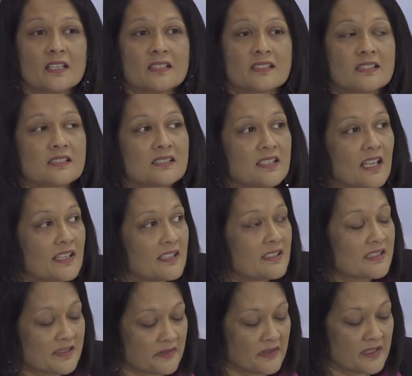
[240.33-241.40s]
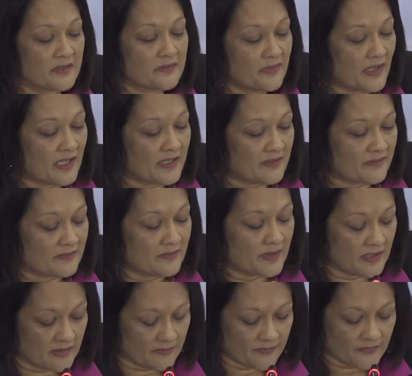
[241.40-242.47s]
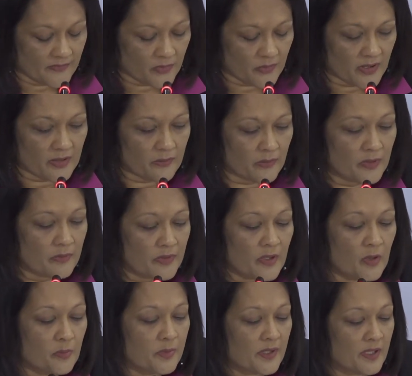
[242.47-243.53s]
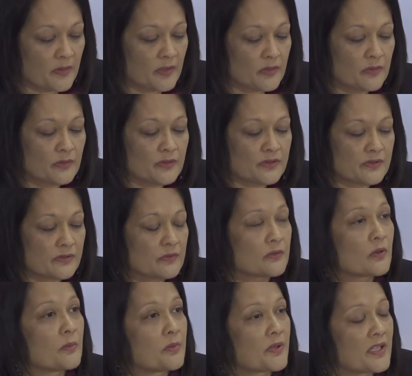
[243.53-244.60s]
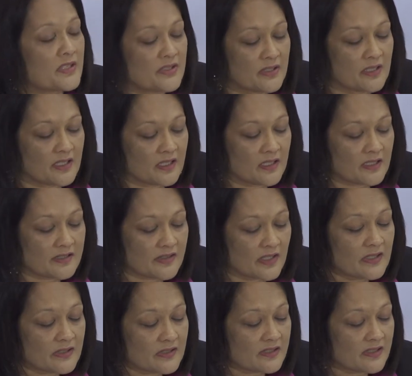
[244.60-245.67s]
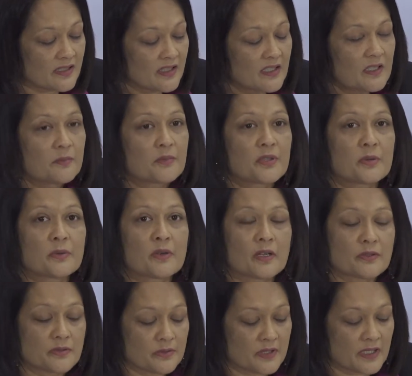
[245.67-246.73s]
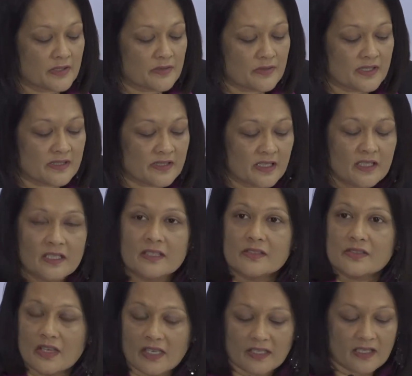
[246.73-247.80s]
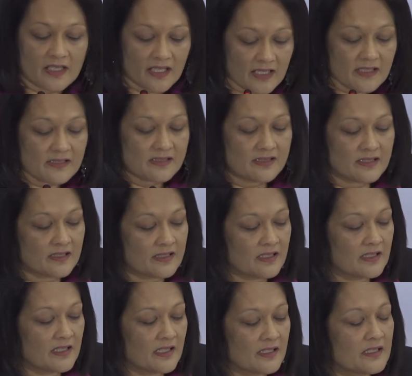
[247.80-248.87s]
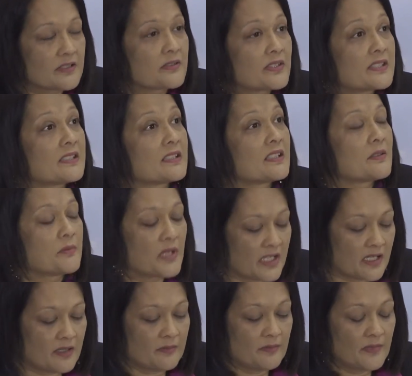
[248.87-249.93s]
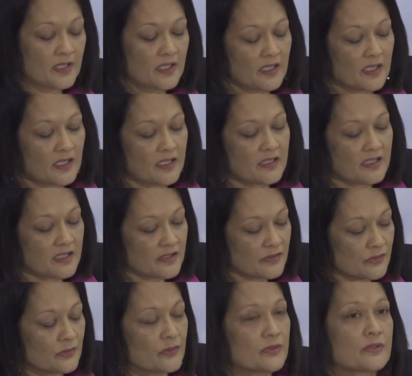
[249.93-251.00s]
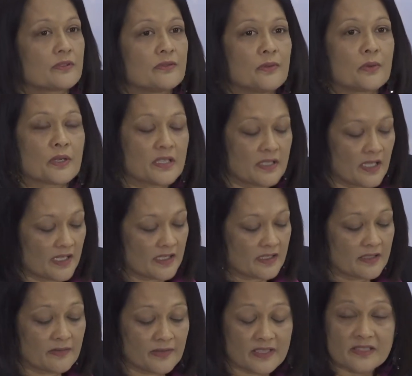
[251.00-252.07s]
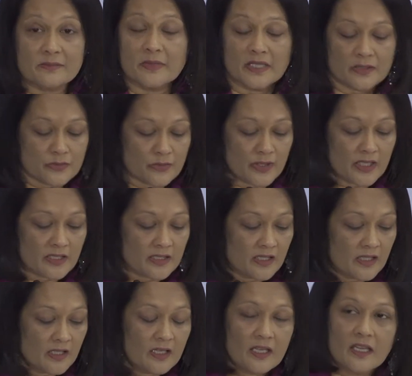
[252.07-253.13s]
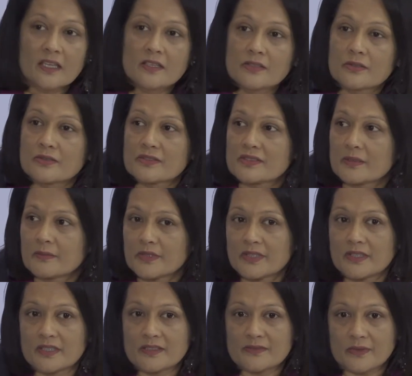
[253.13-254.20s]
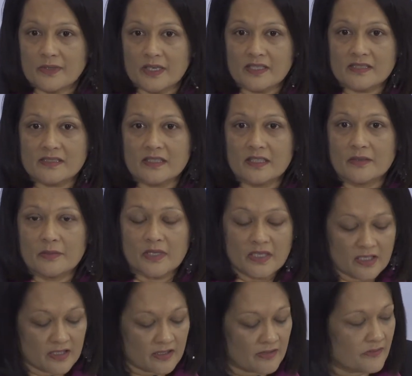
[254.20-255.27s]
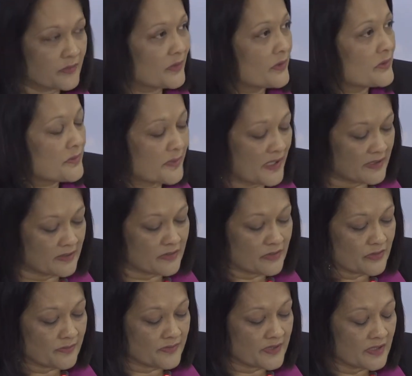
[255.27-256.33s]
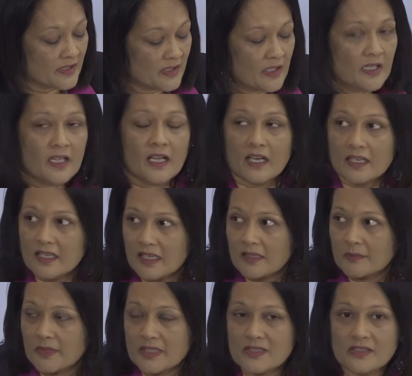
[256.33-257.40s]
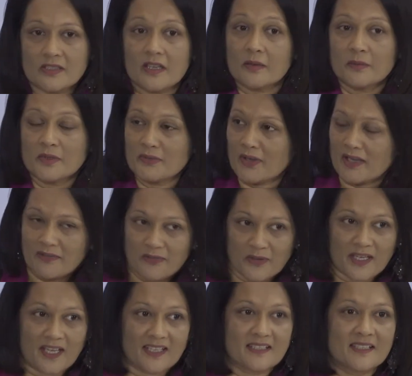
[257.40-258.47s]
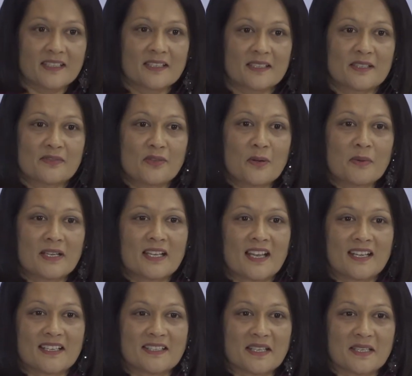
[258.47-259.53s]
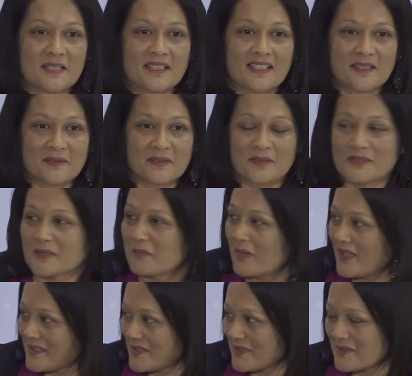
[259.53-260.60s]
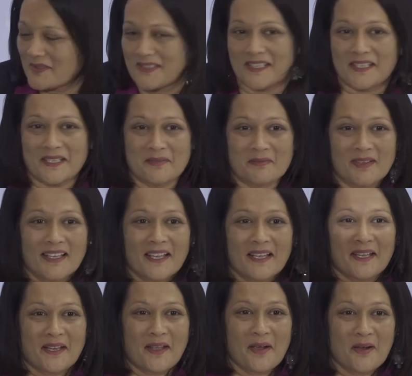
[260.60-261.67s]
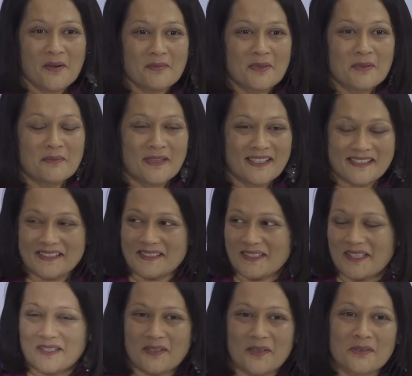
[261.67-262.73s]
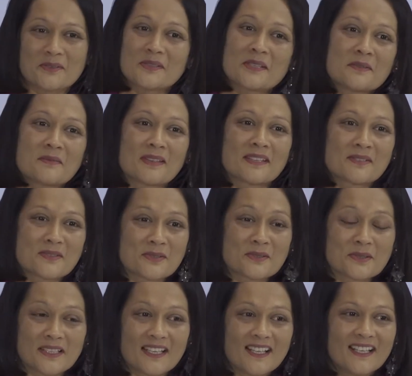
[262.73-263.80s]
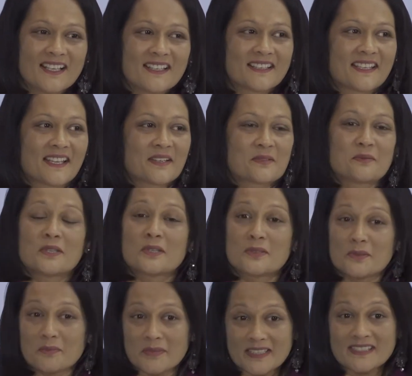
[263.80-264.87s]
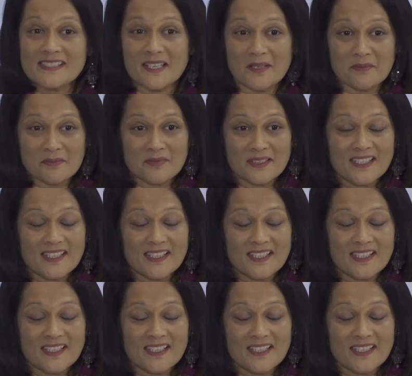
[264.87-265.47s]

Since 1975, um, when, when we opened our doors to cooperation and exchanges between our two countries, China has steadily and increasingly become a key source of foreign direct investment, trade, and tourism earnings for us, and we thank you for those partnerships. Again, mention, oh, before I forget, the former director, uh, it was a pleasure to see him, and I hope the message can go to him in June that we do miss them,